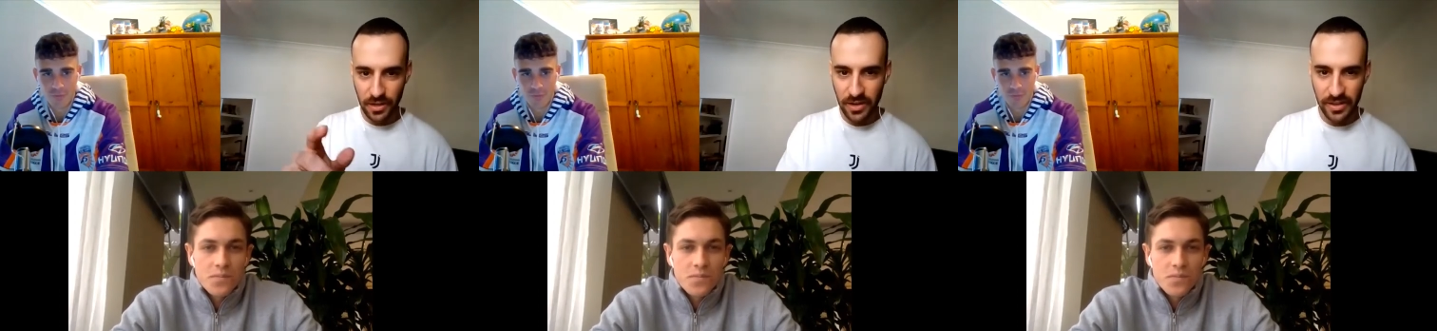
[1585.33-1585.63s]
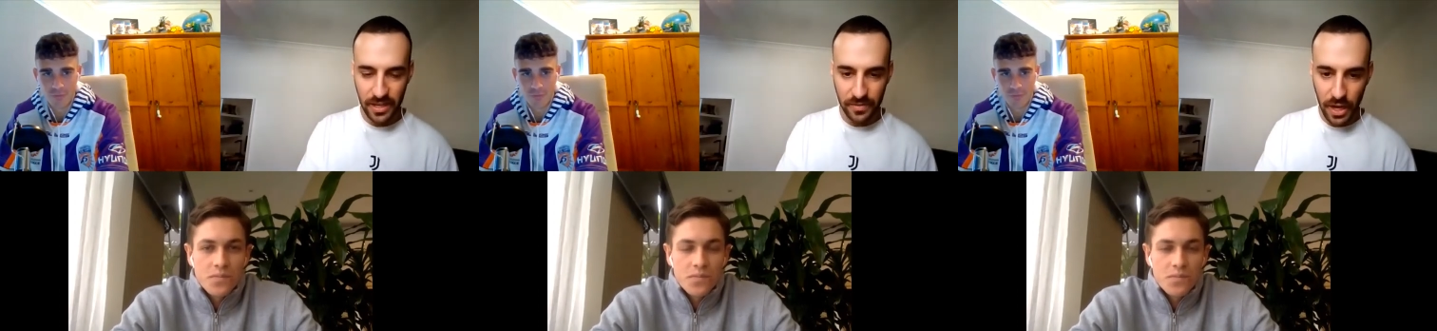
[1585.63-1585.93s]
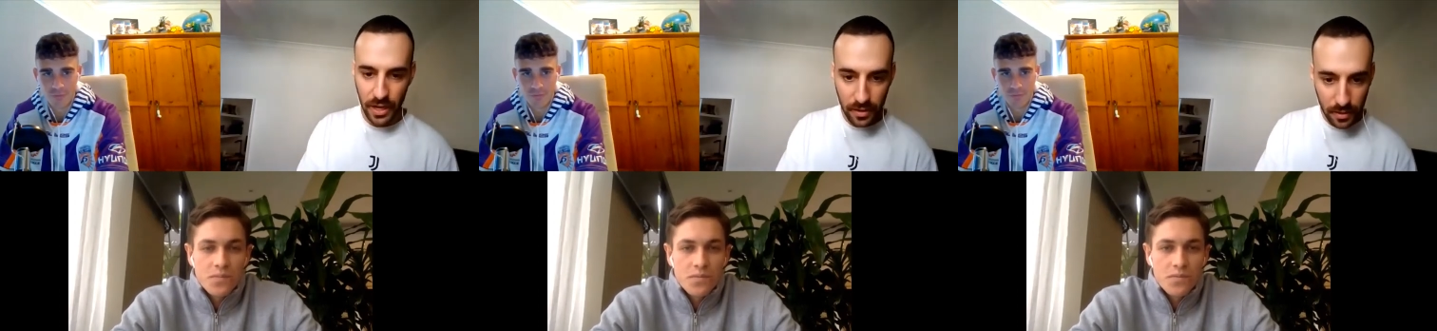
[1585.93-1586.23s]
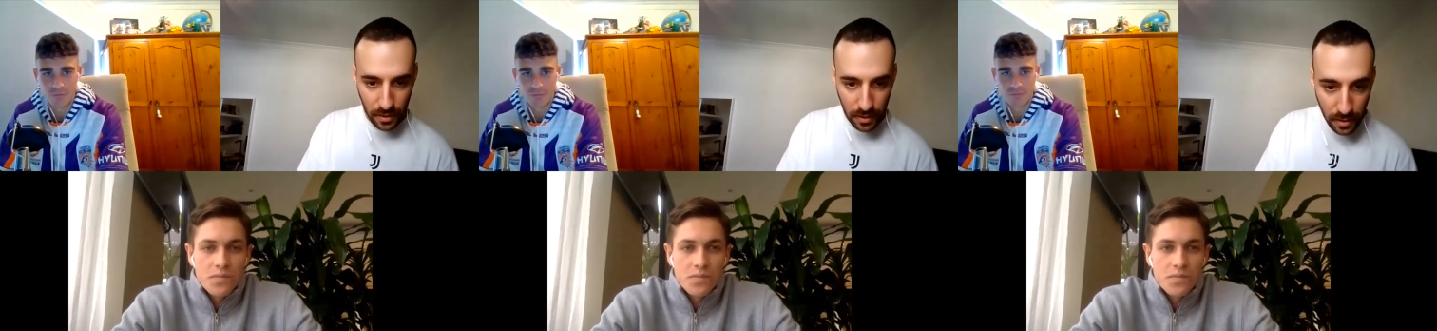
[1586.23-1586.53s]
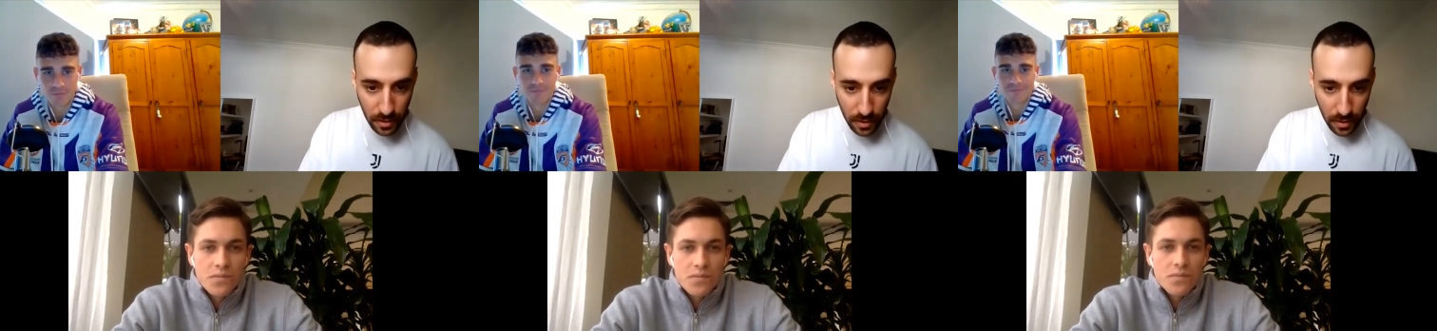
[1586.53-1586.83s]
Speaker 1: you another invite.
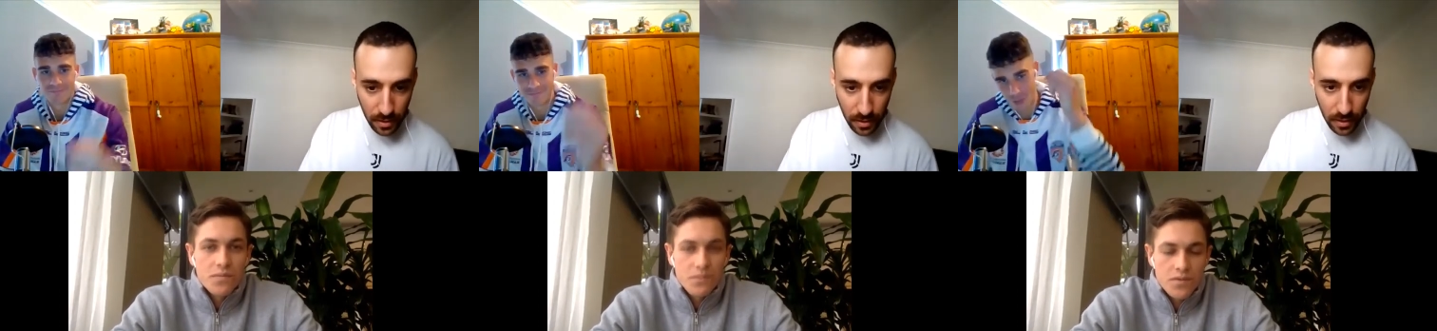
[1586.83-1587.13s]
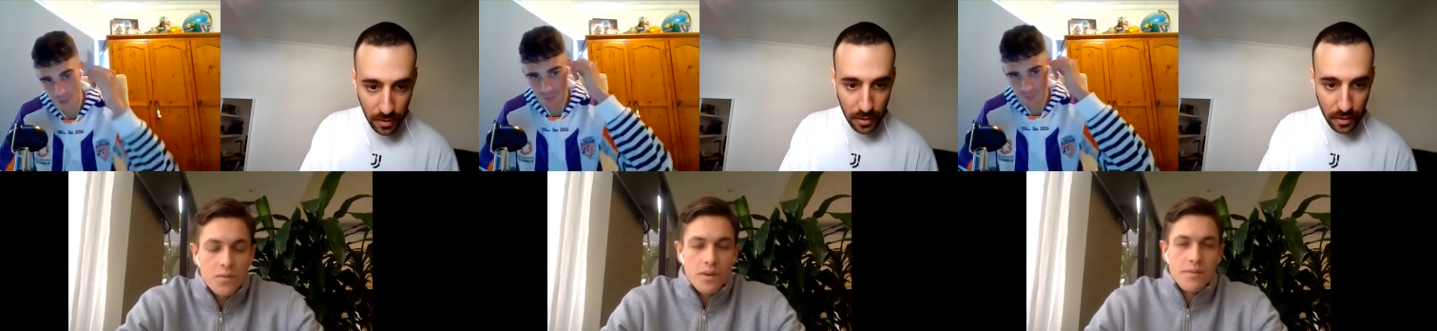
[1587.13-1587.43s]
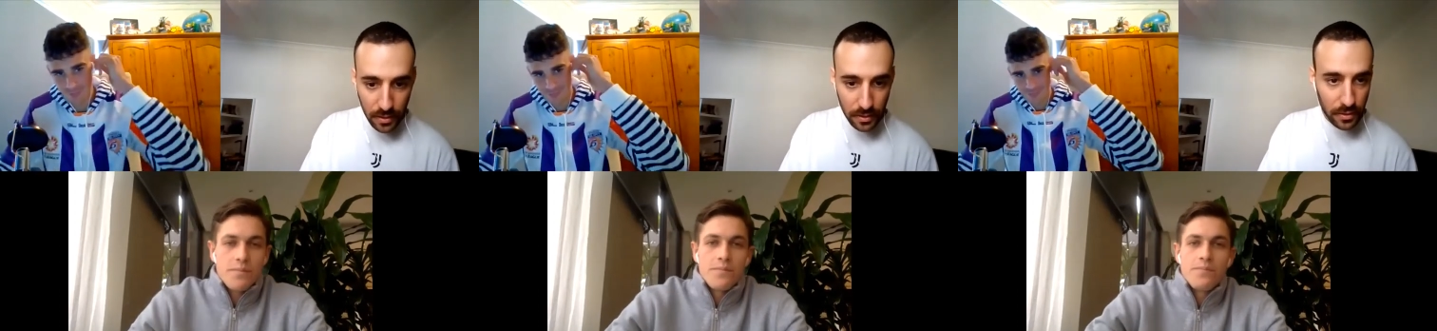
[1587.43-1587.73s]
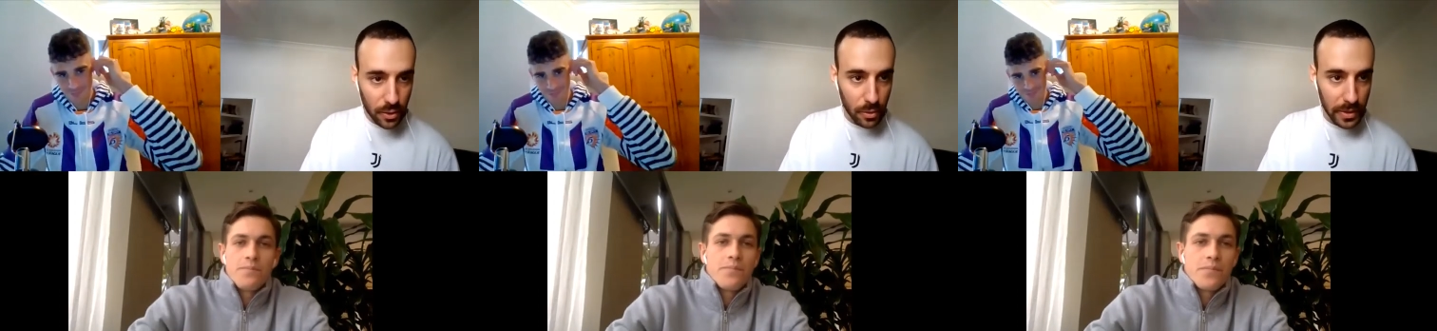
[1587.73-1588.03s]
Cool. Sweet. Cool